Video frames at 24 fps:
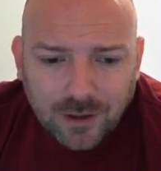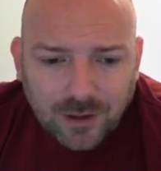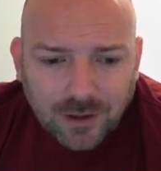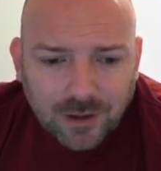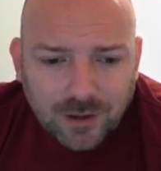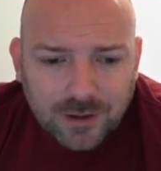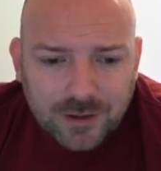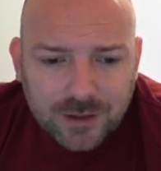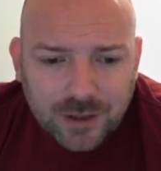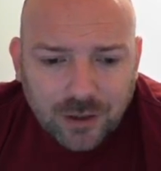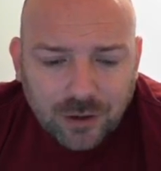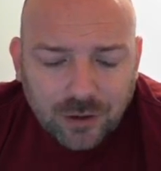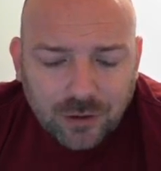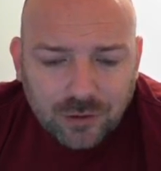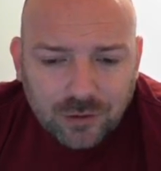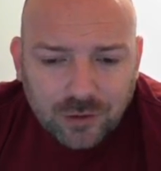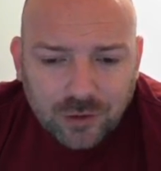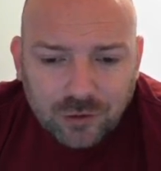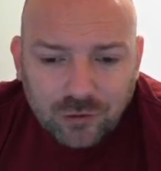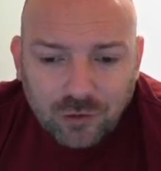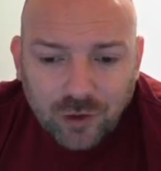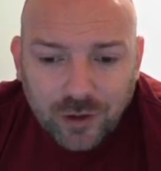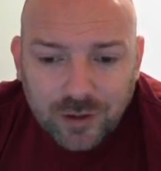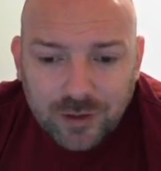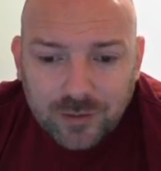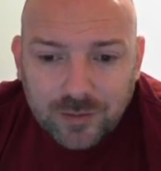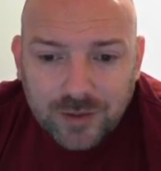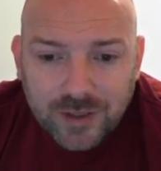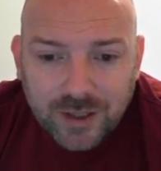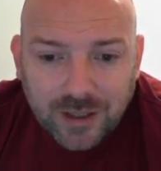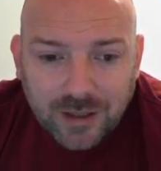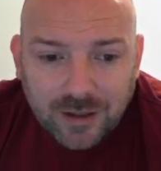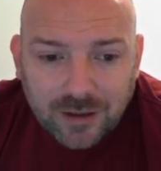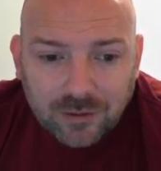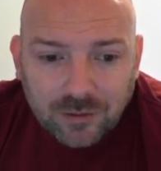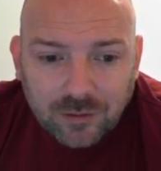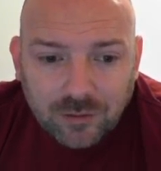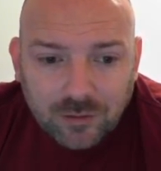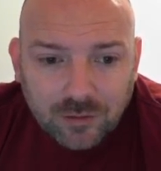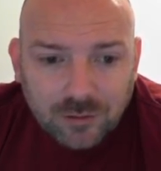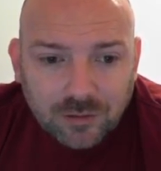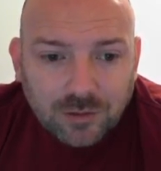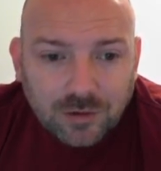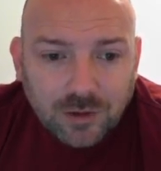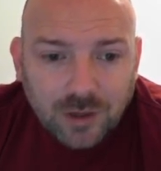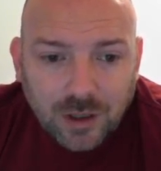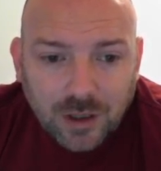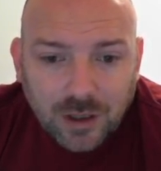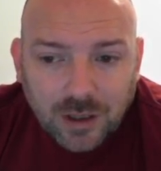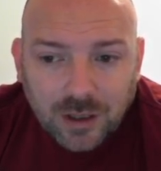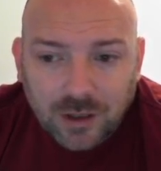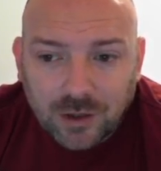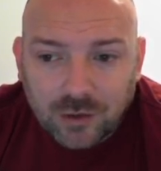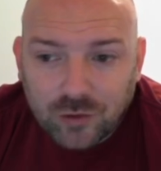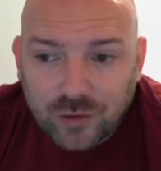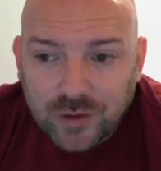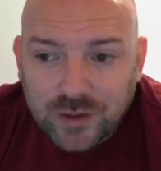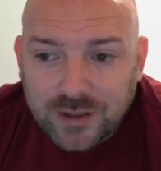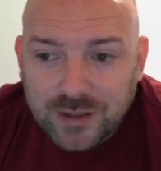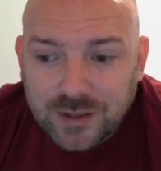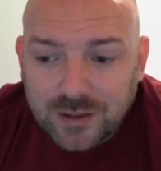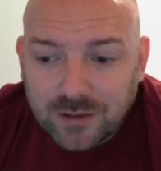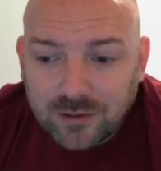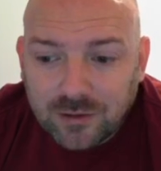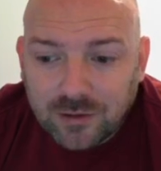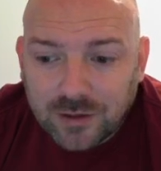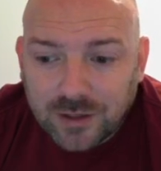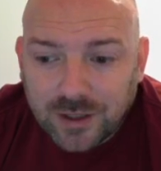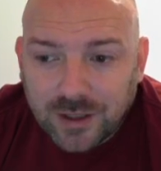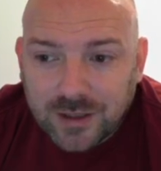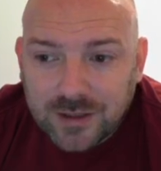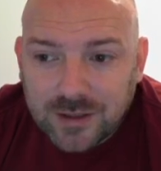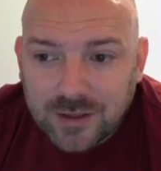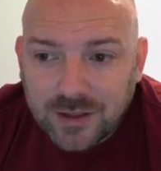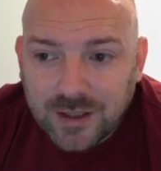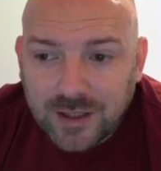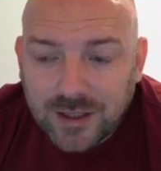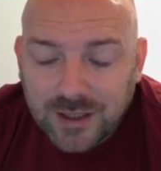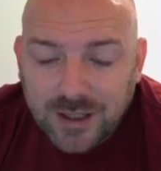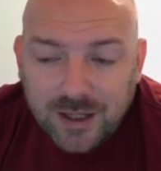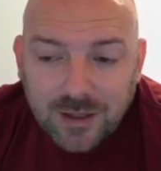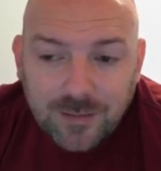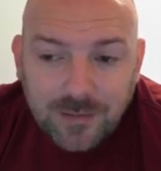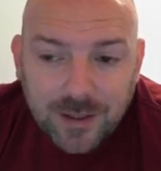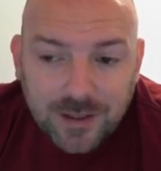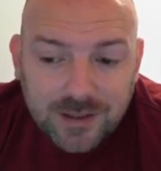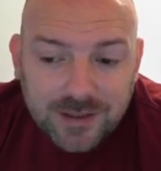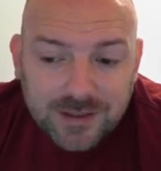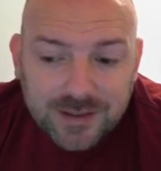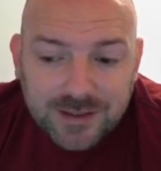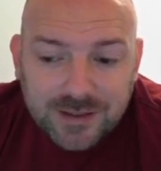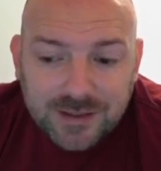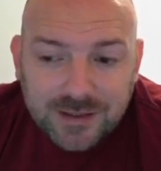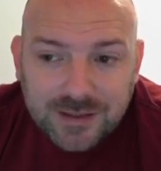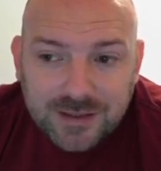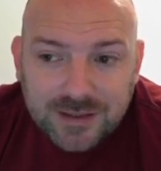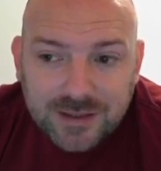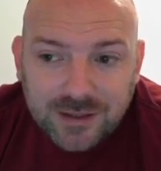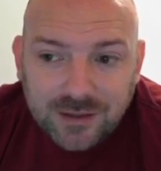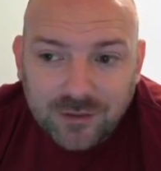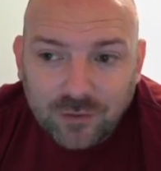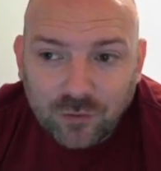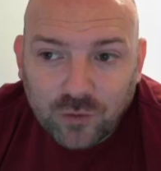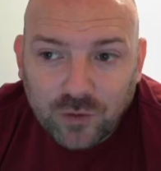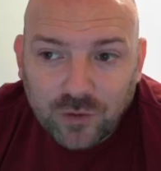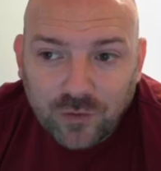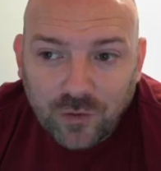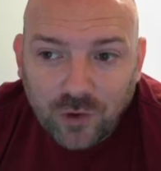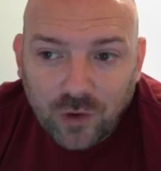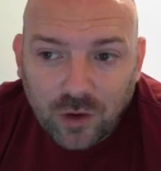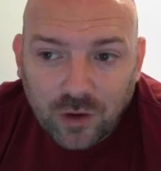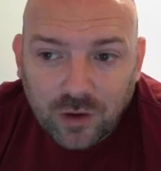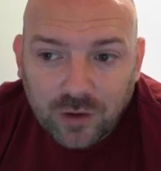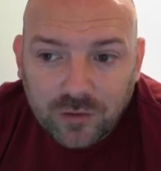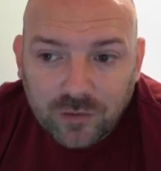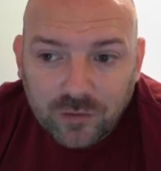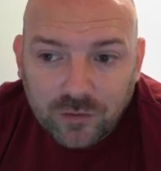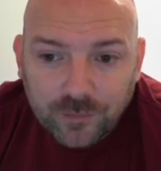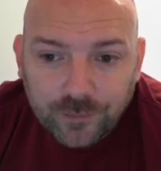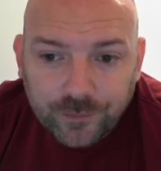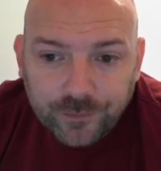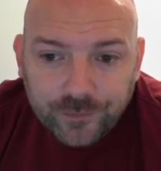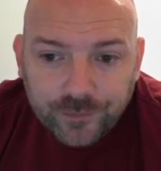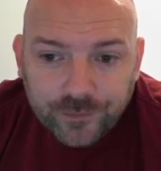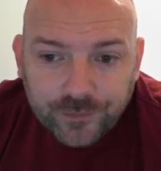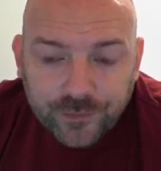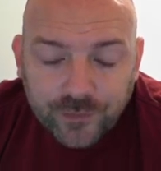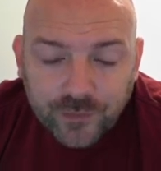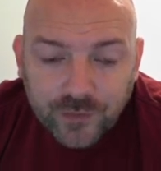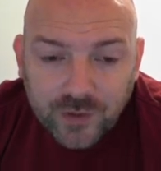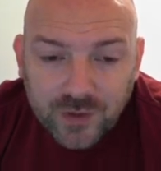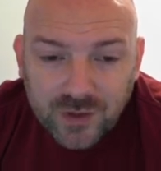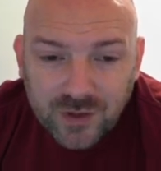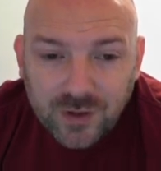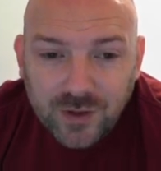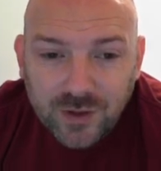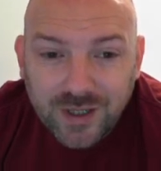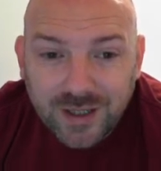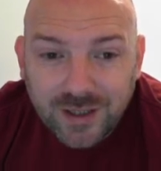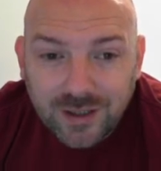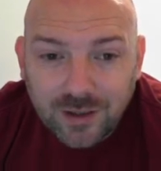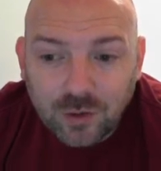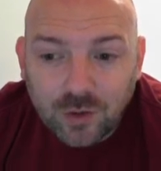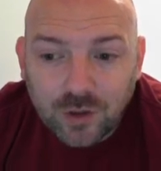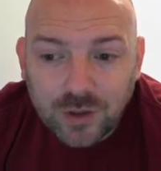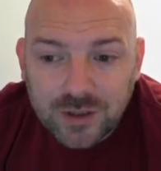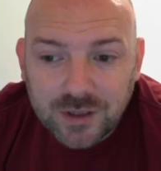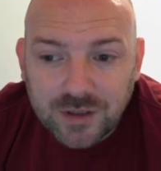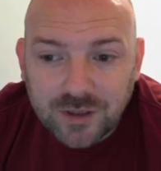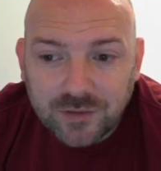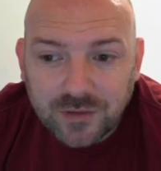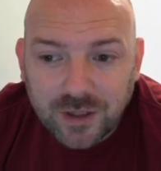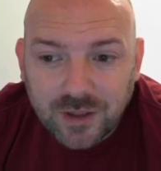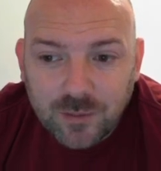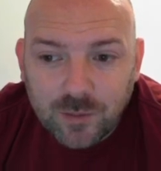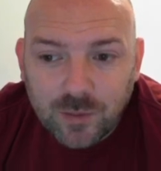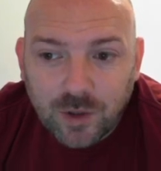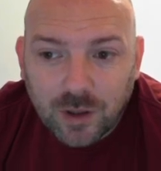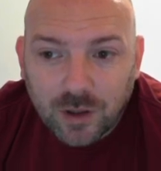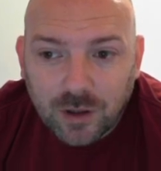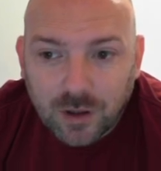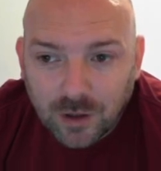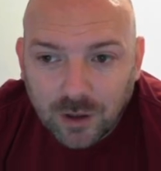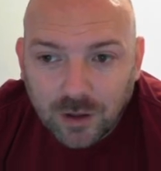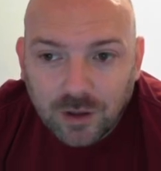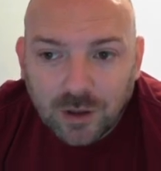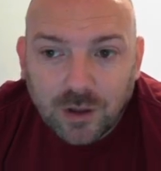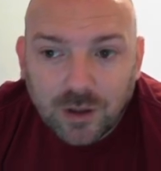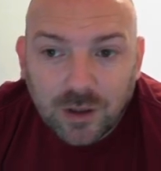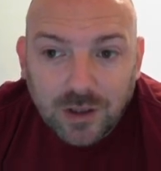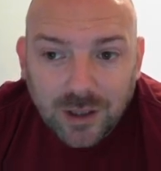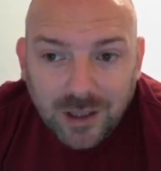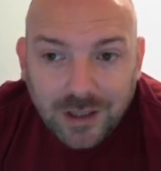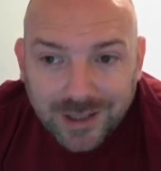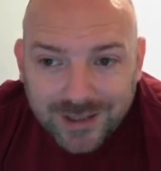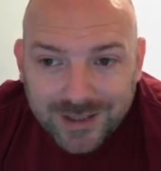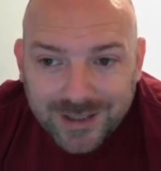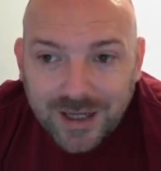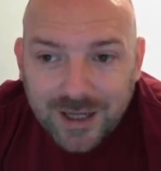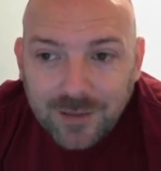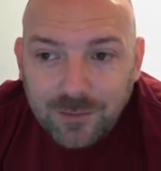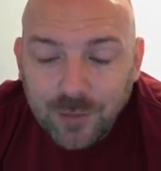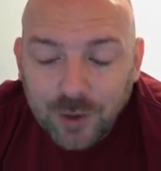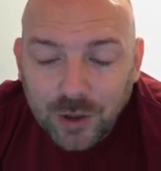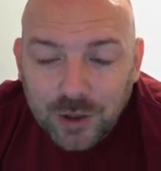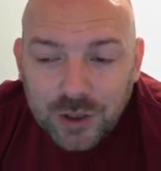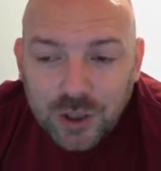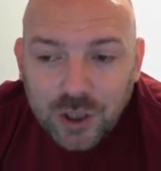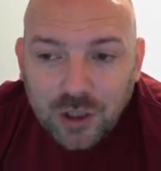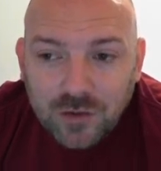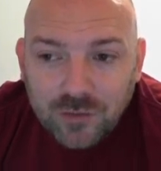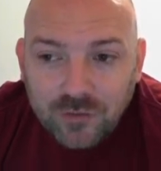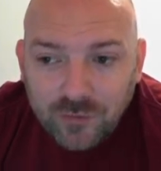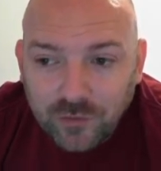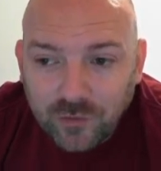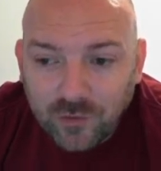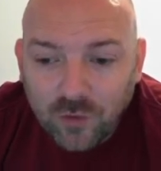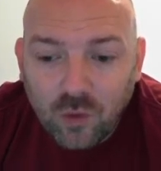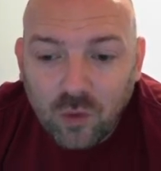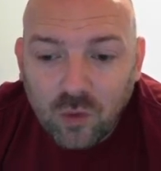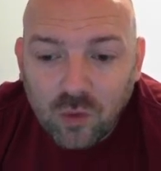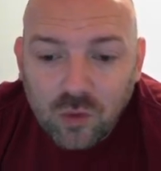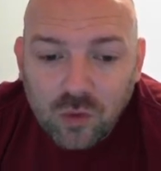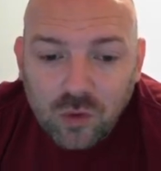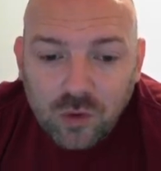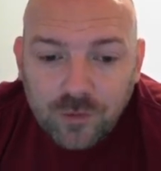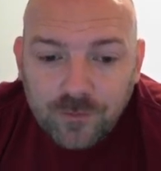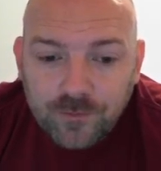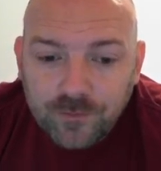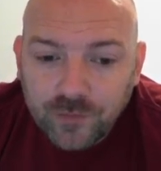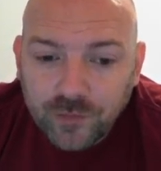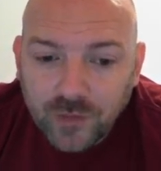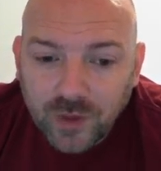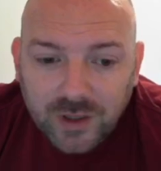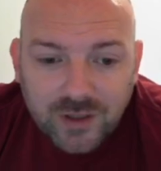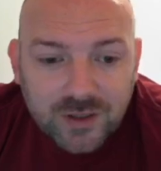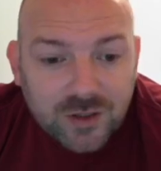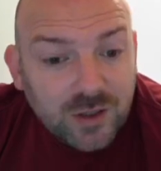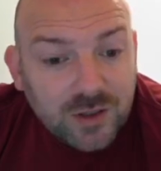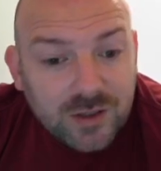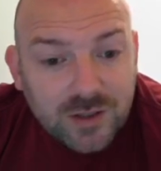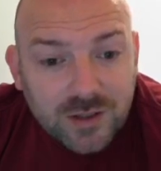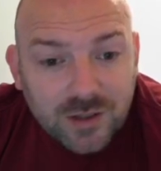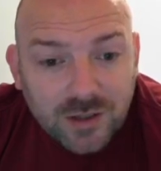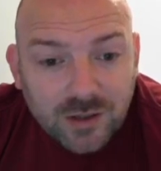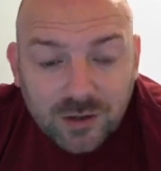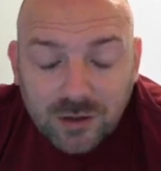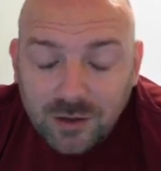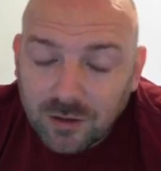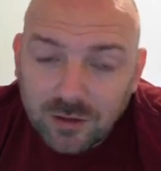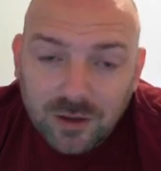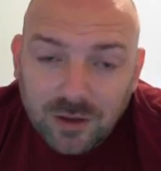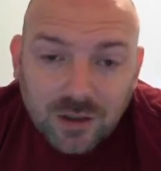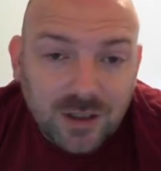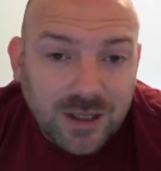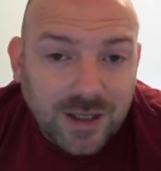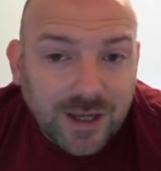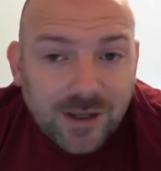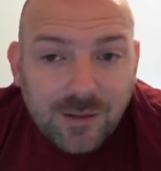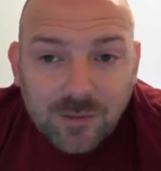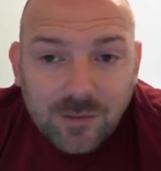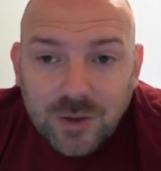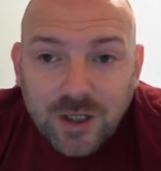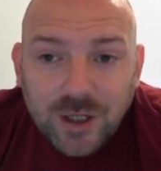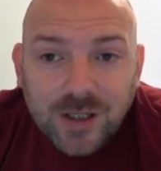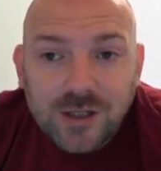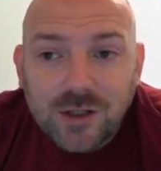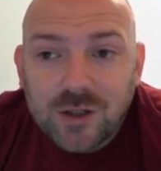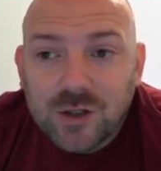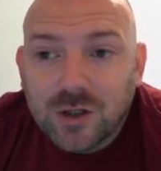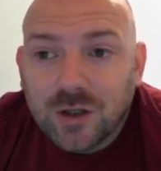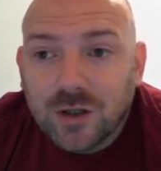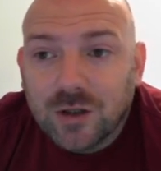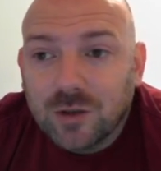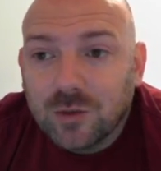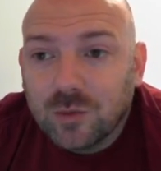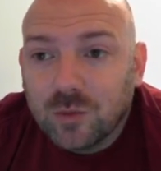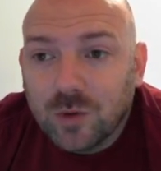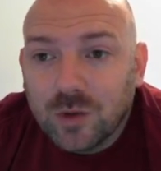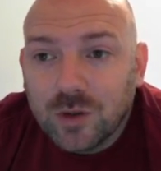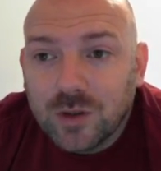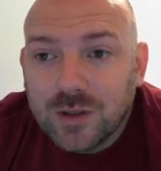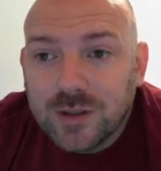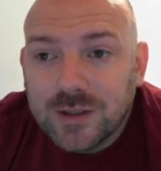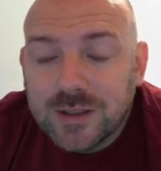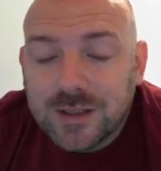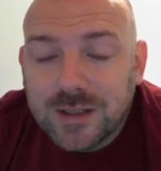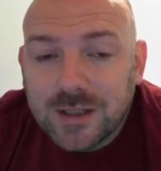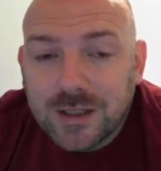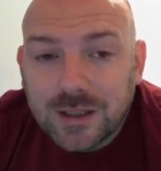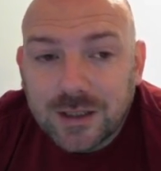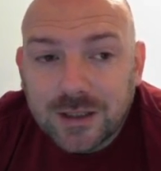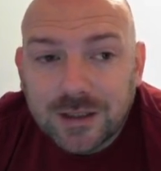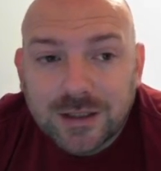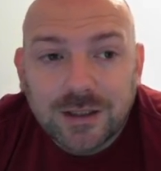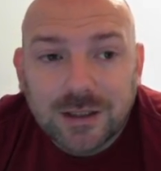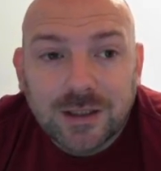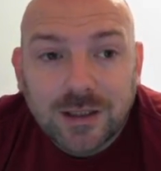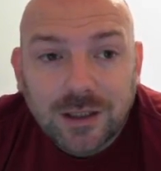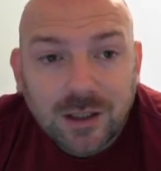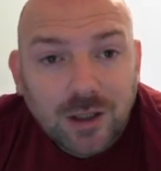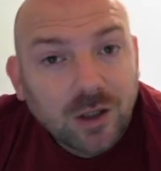so grind them down. Chris did a lot again. So that game ended 66-45. So again, quite a tough game, but again by turn 4, it's just the game changer was the